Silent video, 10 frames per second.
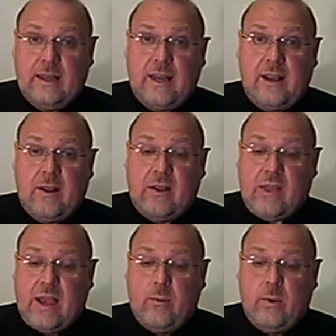Uh, if
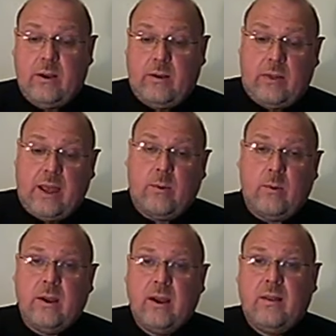they were, they
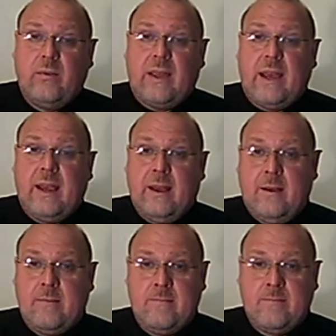were, they
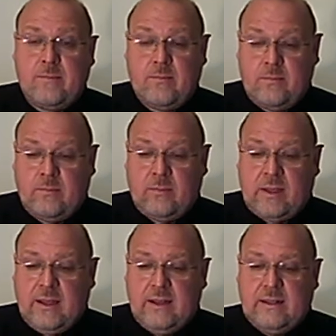um,
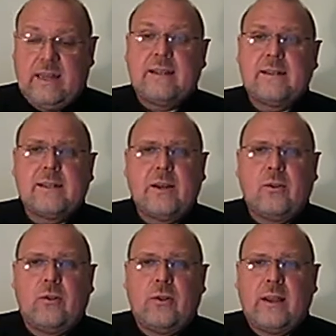did
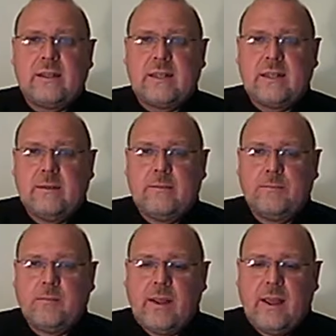certain things.
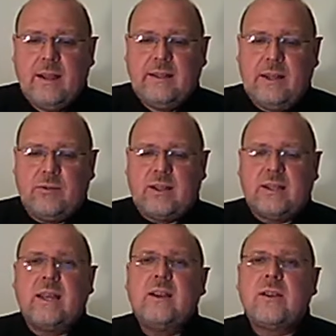It's
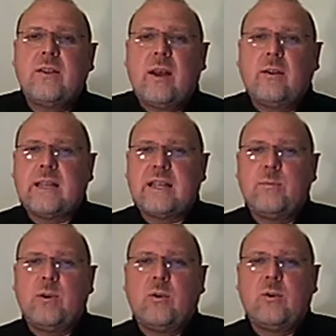interesting. You see, the Old
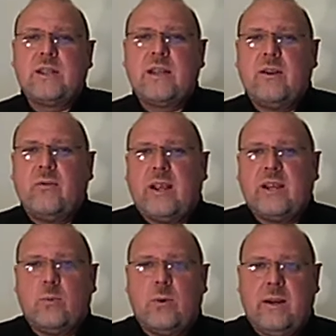Testament law, certain
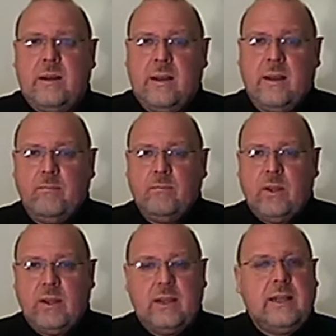things were,
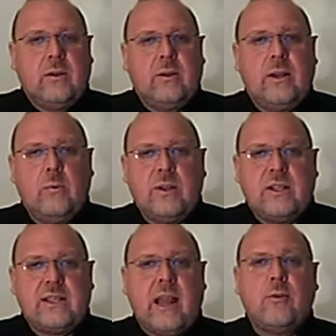you know, you would
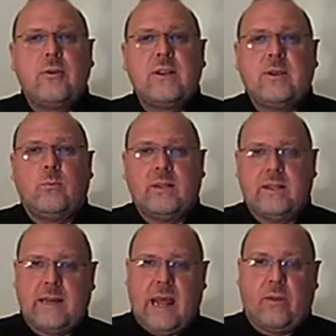stone someone
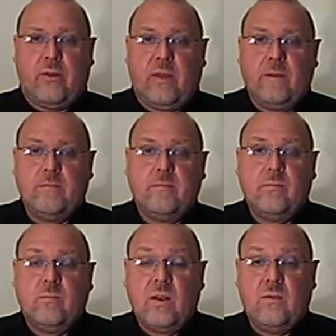to death
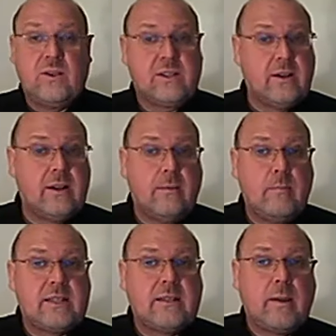for certain
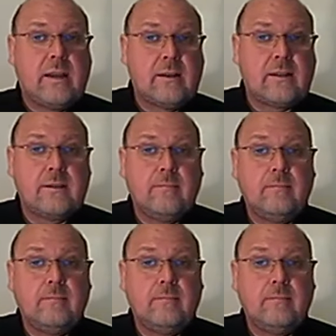misdemeanors.